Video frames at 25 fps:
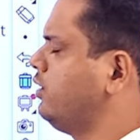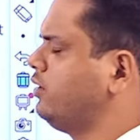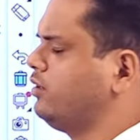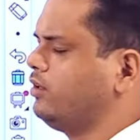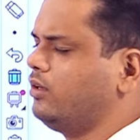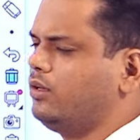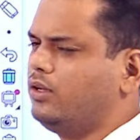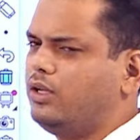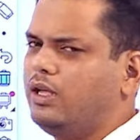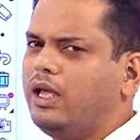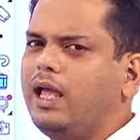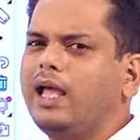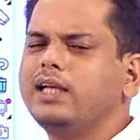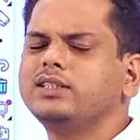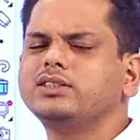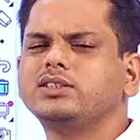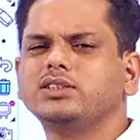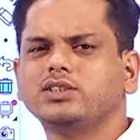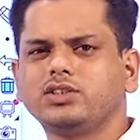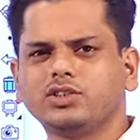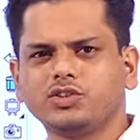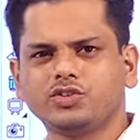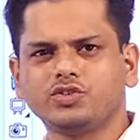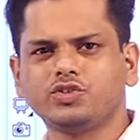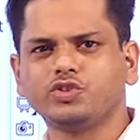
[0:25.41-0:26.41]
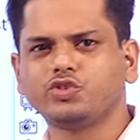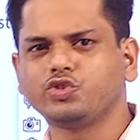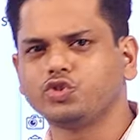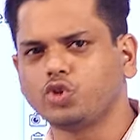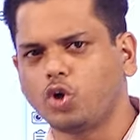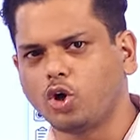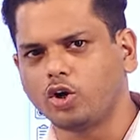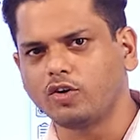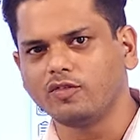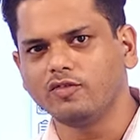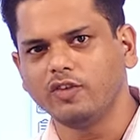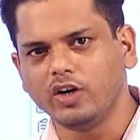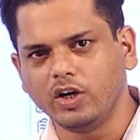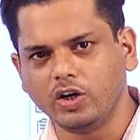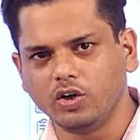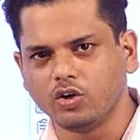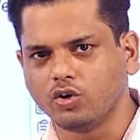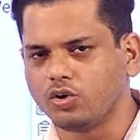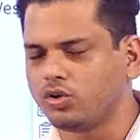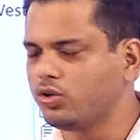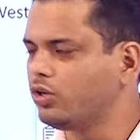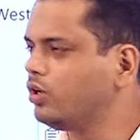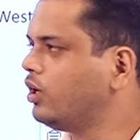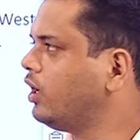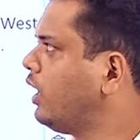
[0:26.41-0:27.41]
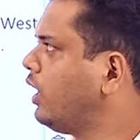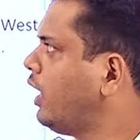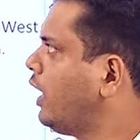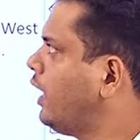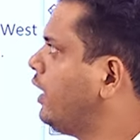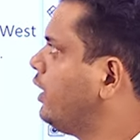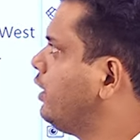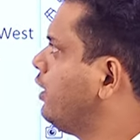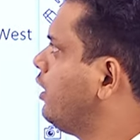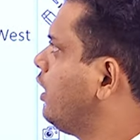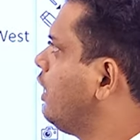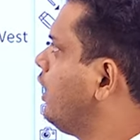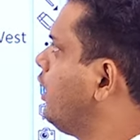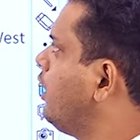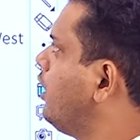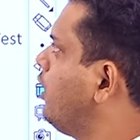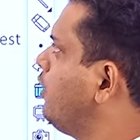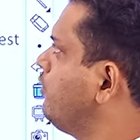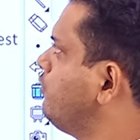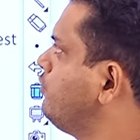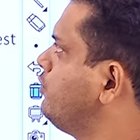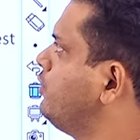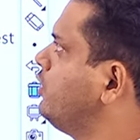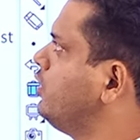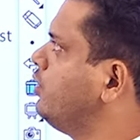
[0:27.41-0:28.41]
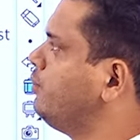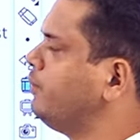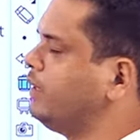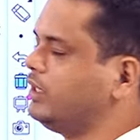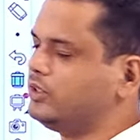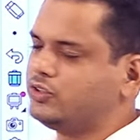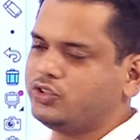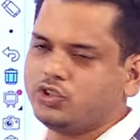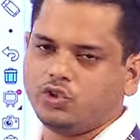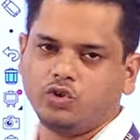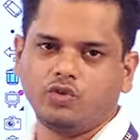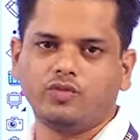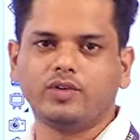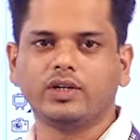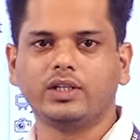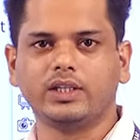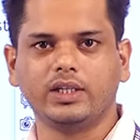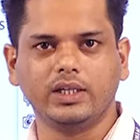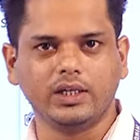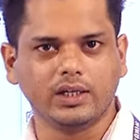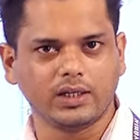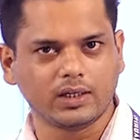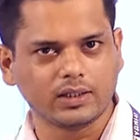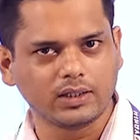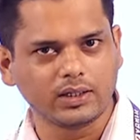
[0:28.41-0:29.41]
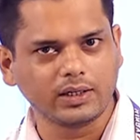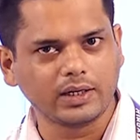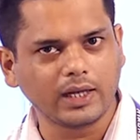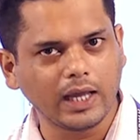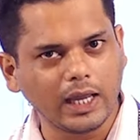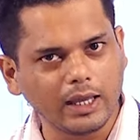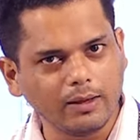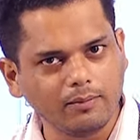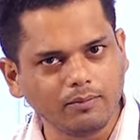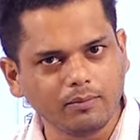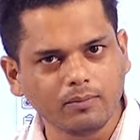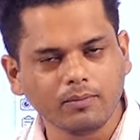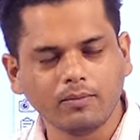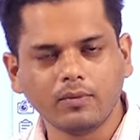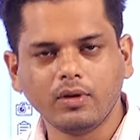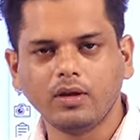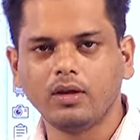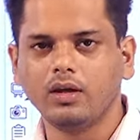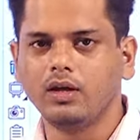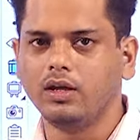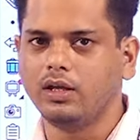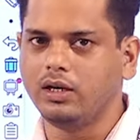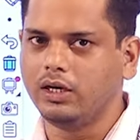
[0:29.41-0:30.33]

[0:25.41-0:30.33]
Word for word: uh, as this is a short video and I have uh, mentioned over there the time uh,